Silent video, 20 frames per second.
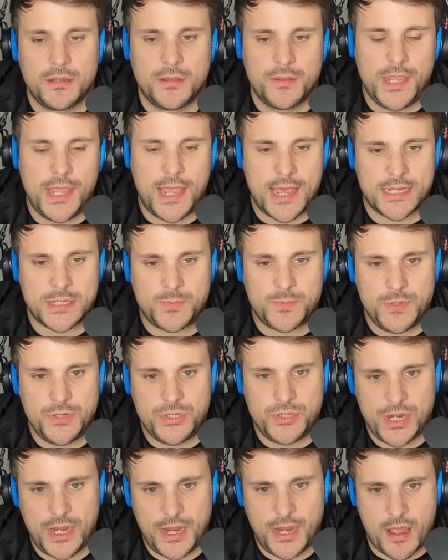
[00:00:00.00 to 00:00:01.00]
the
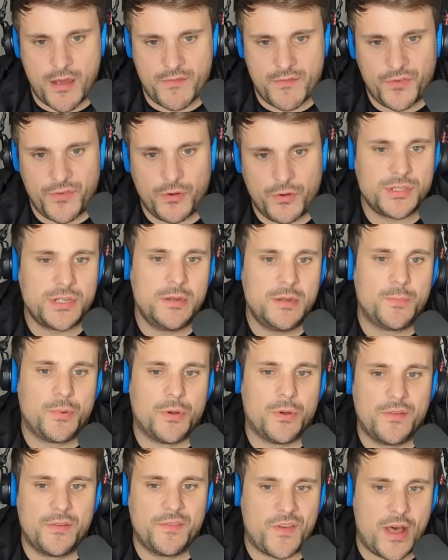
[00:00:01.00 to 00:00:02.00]
SPG at
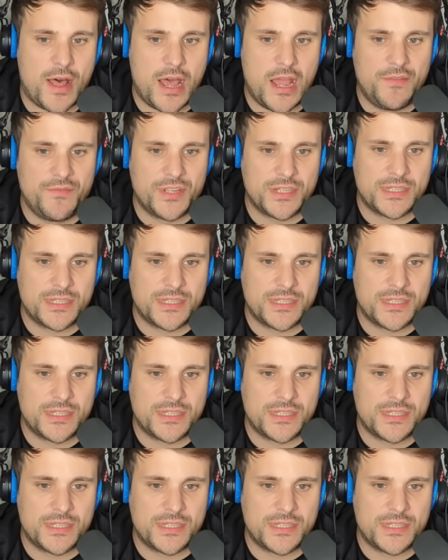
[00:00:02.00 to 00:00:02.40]
14.5,